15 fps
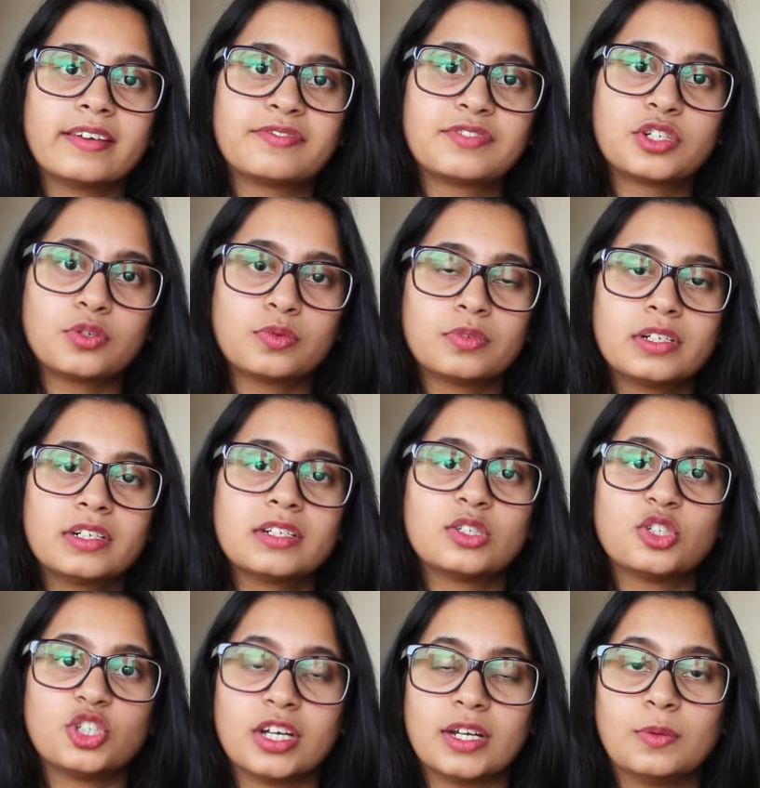if student
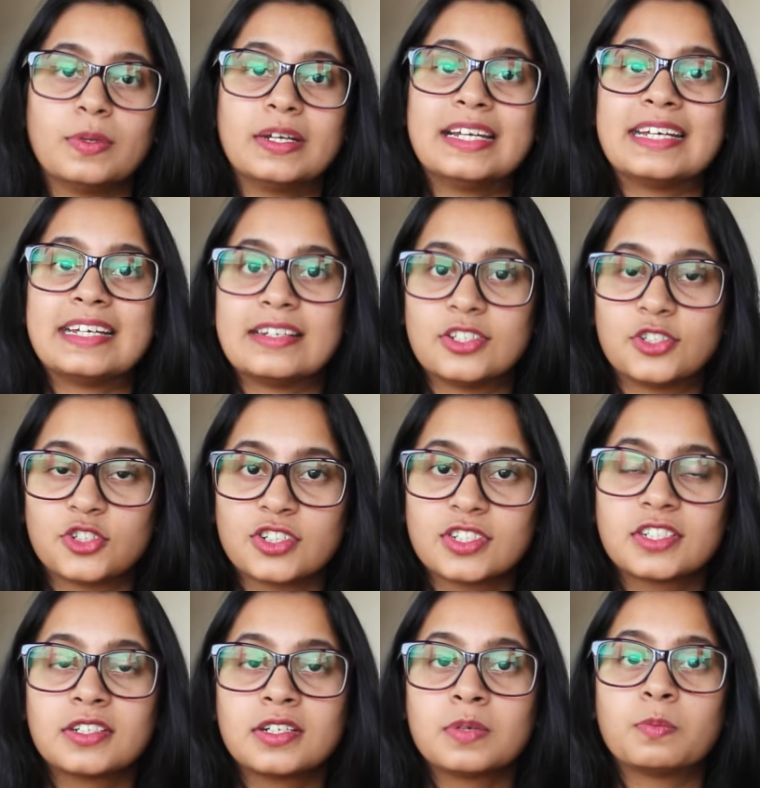is genuinely interested